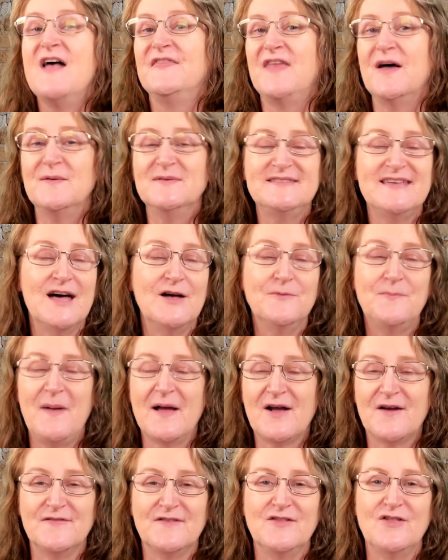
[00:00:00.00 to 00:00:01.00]
That was held
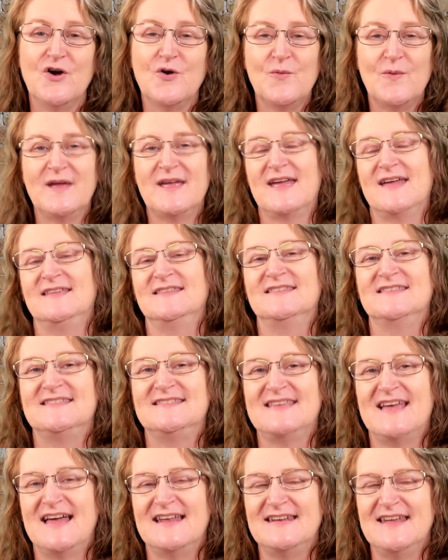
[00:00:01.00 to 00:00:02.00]
back on the long weekend,
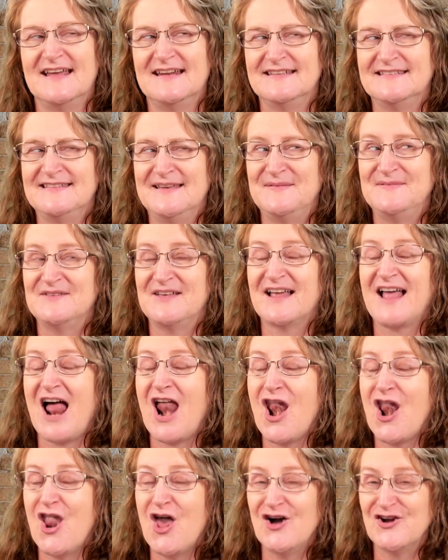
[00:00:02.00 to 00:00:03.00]
Sandown. It seems like
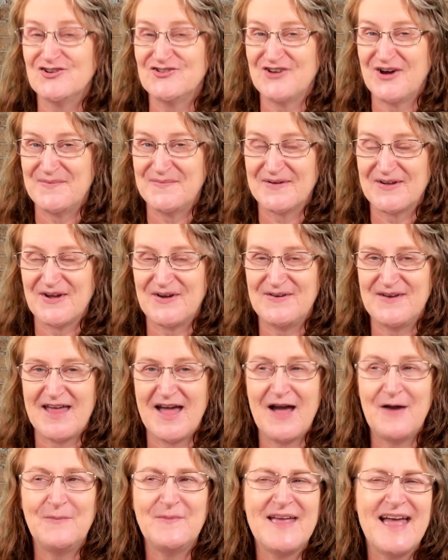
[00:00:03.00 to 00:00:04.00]
a long time ago now,
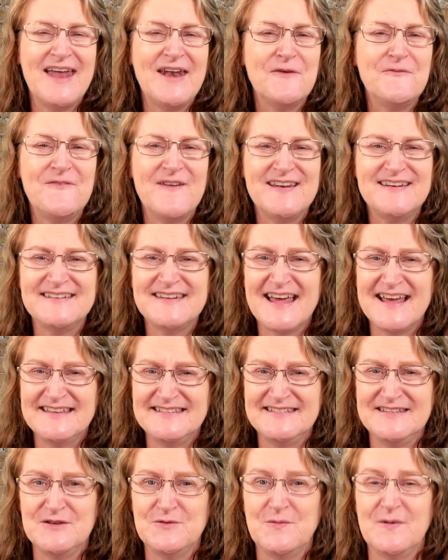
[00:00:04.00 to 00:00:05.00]
and we had a
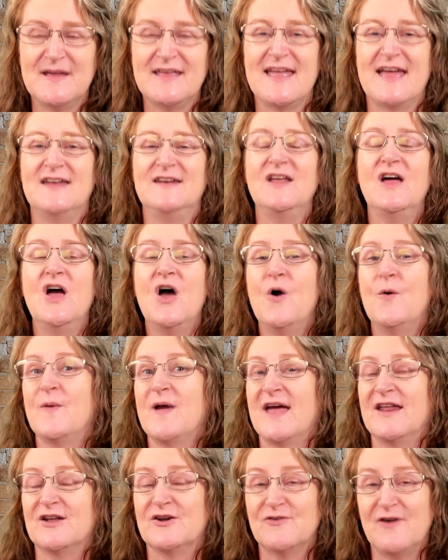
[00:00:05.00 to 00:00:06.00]
fantastic weekend.
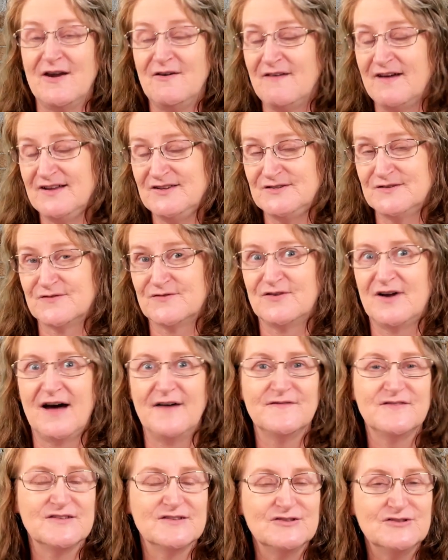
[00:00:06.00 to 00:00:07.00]
We had a great range of
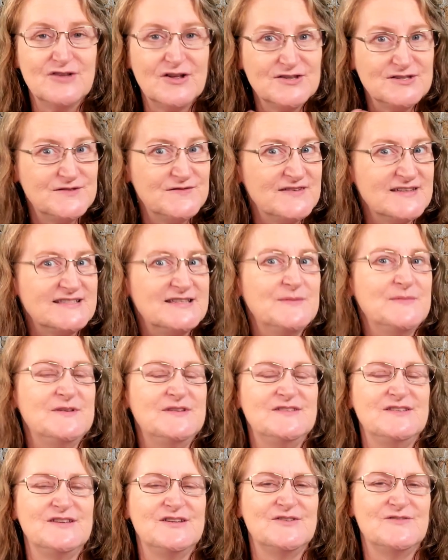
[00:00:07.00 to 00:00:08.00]
crafters, lots of
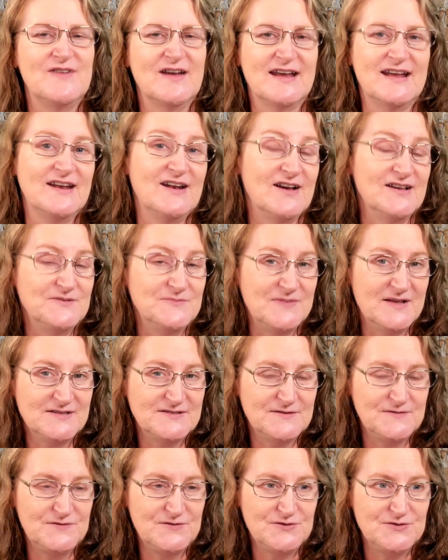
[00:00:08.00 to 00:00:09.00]
exhibitors that you'd recognise,
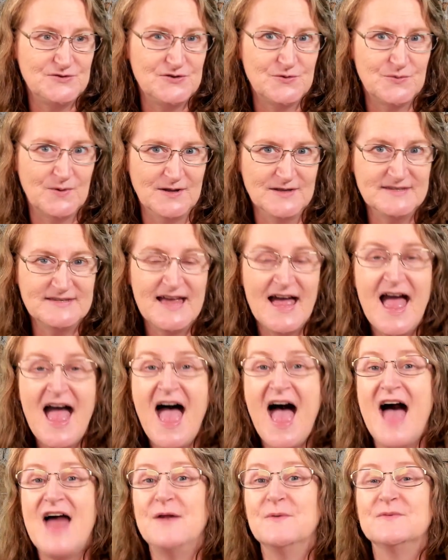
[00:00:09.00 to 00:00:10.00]
plus a few new ones,
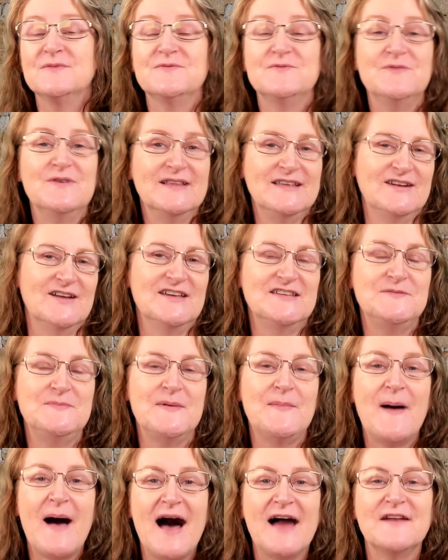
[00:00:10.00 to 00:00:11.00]
and it was really nice to be
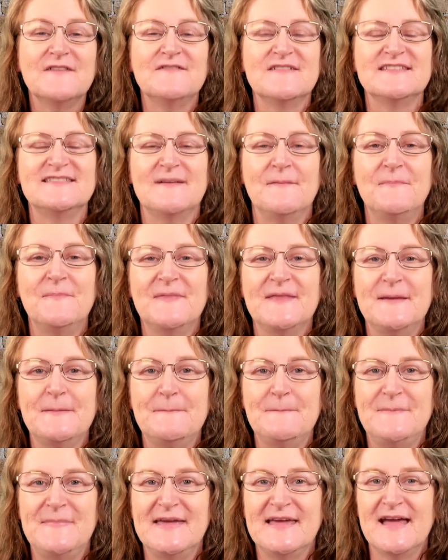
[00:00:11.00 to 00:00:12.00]
part of something
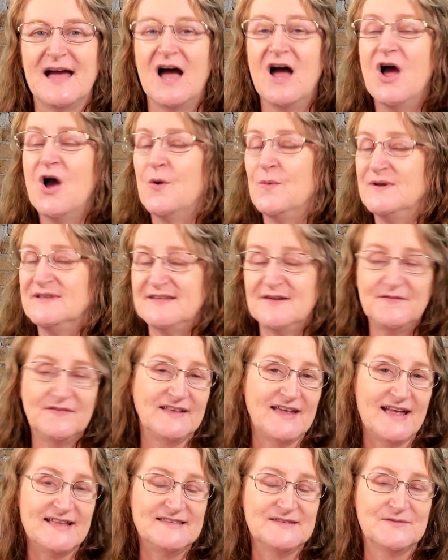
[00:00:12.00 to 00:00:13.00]
bigger. We
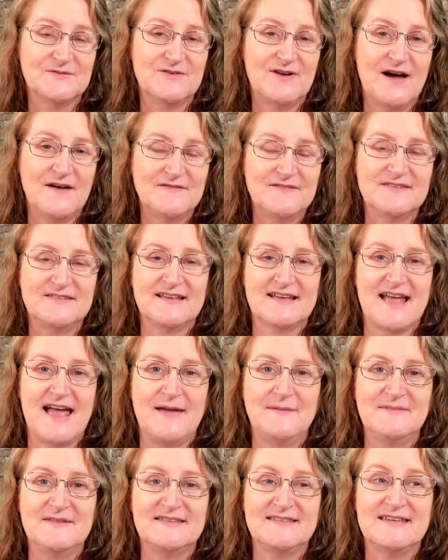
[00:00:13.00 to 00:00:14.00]
definitely had some crafters that
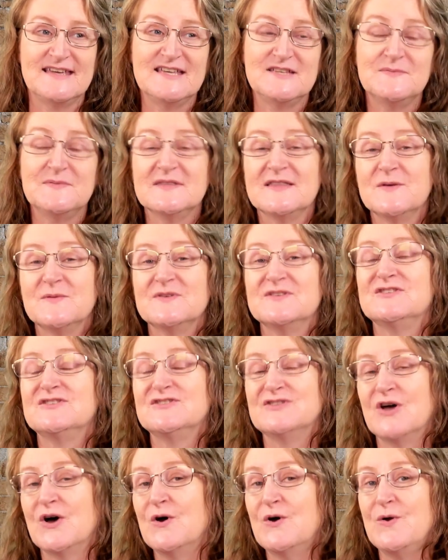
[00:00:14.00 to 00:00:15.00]
came to see us, but there were
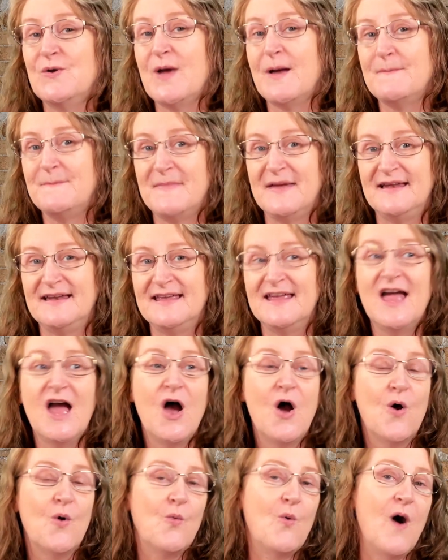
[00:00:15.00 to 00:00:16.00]
so many
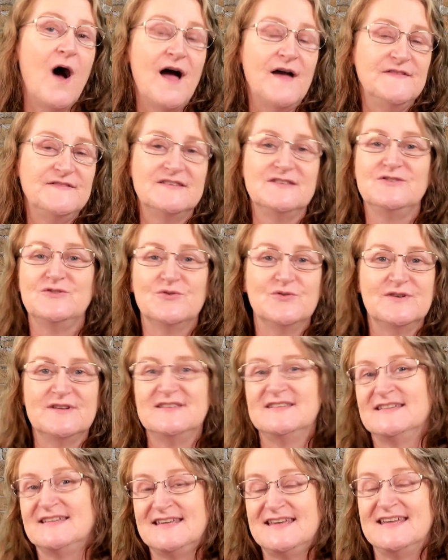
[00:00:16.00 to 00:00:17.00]
wives and
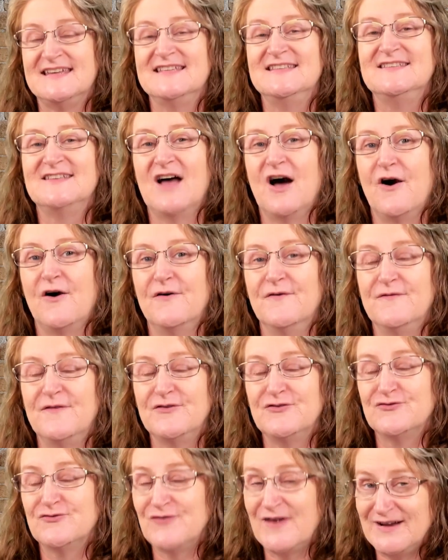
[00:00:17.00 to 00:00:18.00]
daughters and kids of
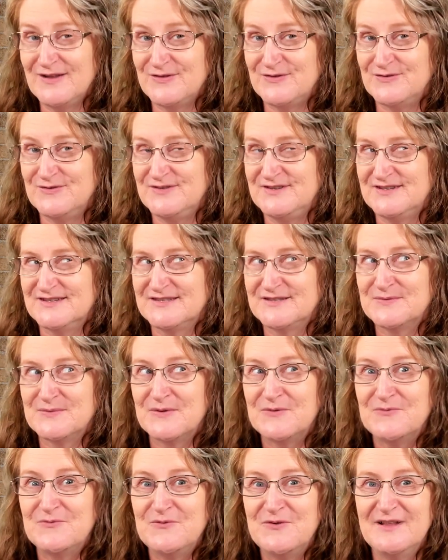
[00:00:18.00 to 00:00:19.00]
train enthusiasts that
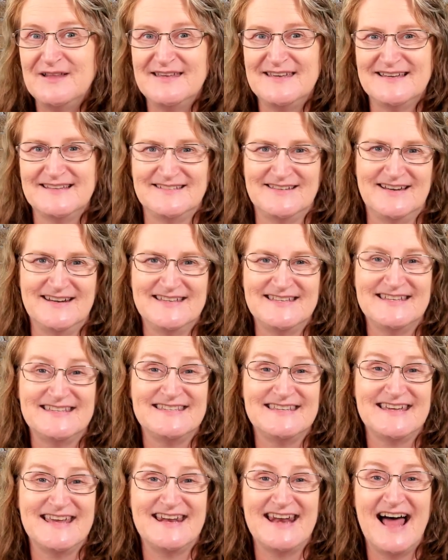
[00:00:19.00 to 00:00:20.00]
were really excited to
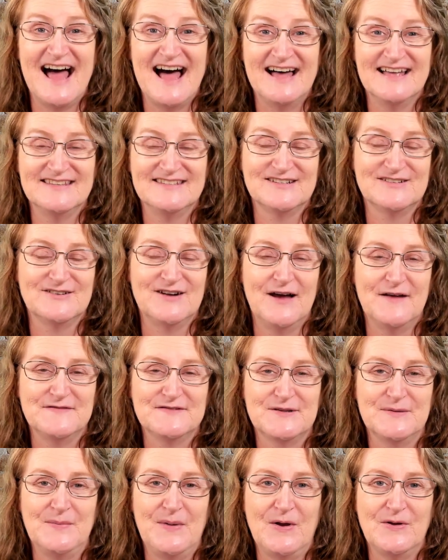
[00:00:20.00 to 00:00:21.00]
see an arts and crafts
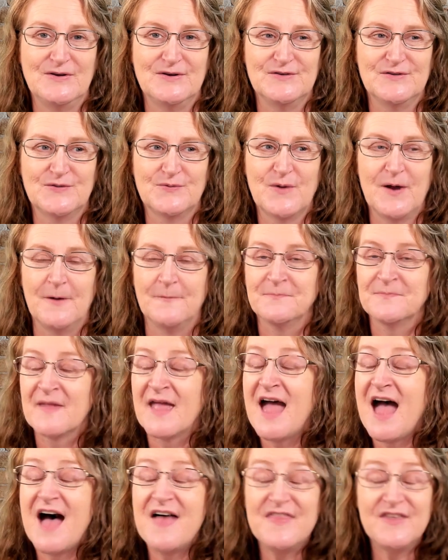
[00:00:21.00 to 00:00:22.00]
component as well.
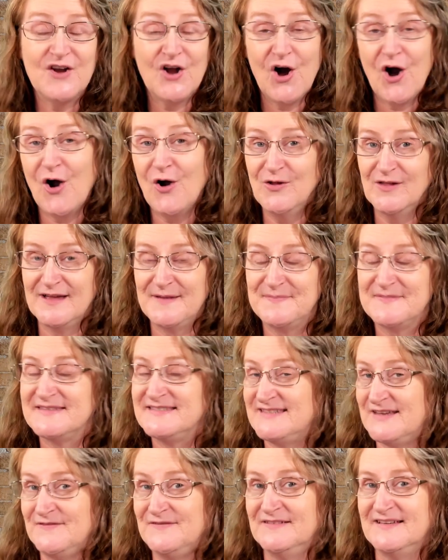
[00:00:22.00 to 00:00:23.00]
And then a whole heap
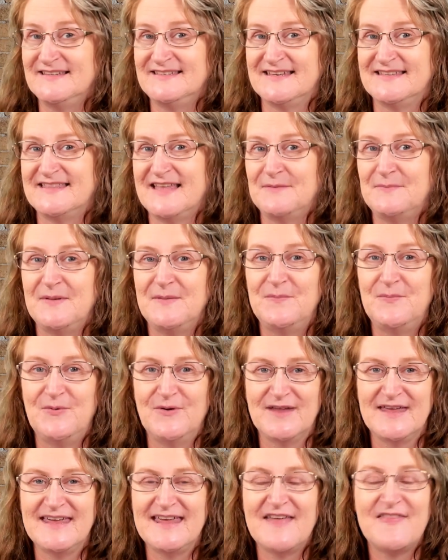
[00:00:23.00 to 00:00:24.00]
that definitely said they'd be
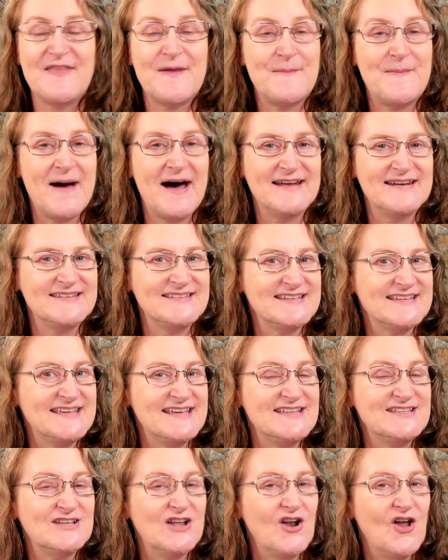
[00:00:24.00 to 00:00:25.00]
bringing their partners and
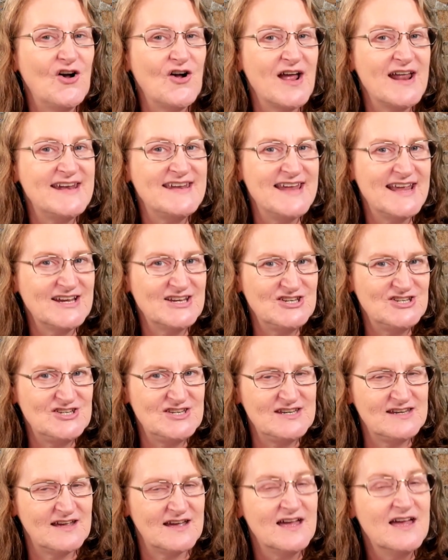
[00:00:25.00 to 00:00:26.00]
kids along next
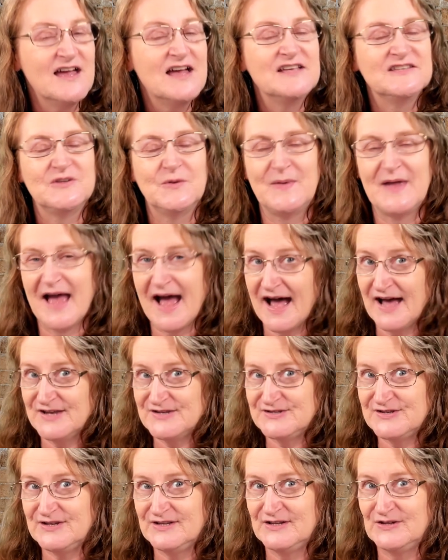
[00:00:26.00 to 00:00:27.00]
year. So we are
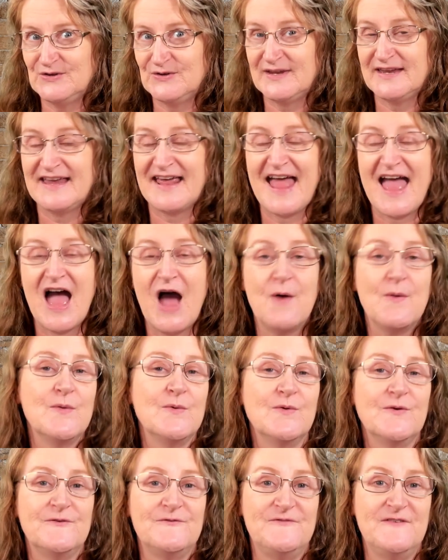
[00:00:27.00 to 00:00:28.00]
certainly looking at how we
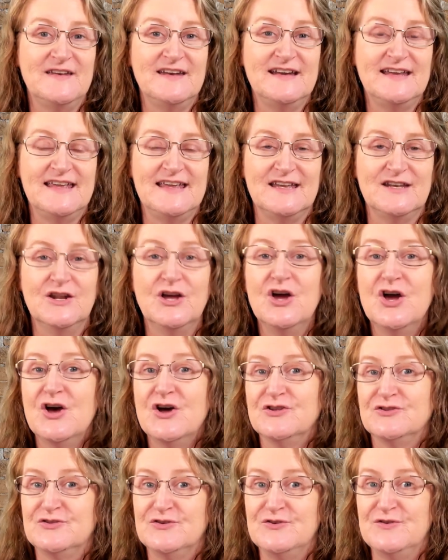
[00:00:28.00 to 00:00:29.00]
will fit it in
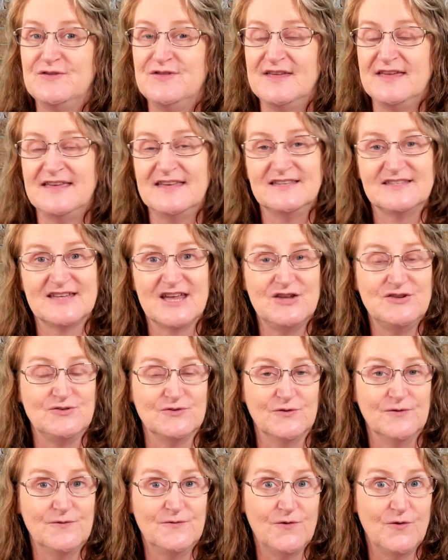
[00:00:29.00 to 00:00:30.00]
to the
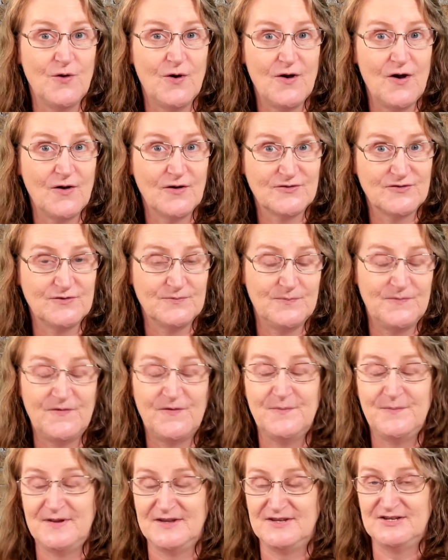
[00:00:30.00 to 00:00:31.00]
schedule for
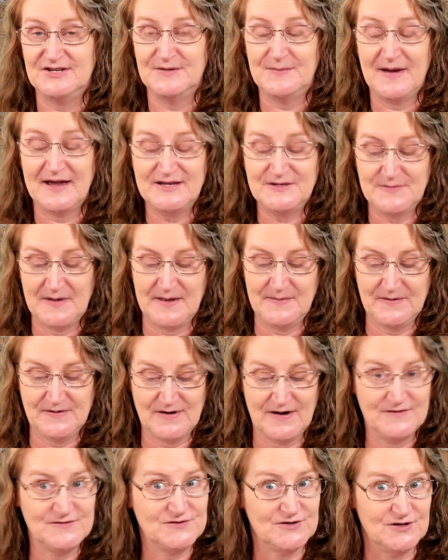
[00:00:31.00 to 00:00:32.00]
From Picture to Page
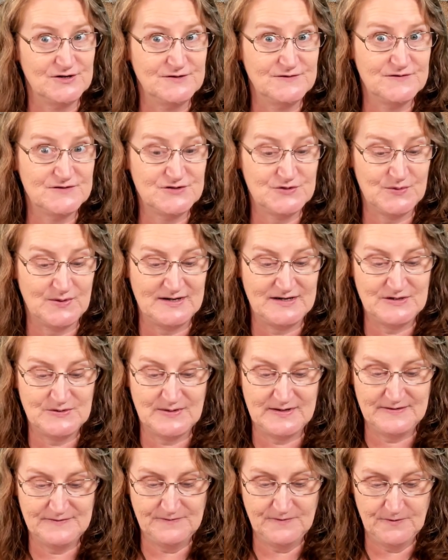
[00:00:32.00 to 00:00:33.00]
Papercraft shows for
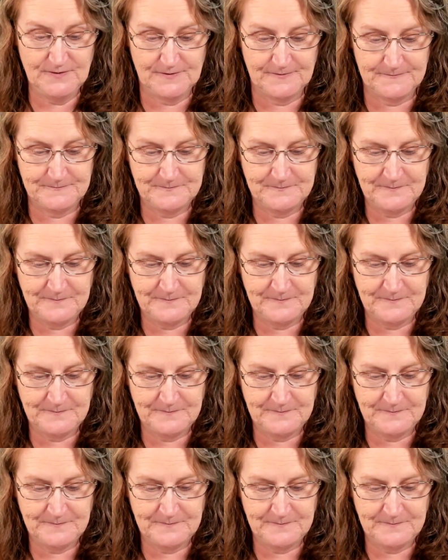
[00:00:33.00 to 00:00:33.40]
2024.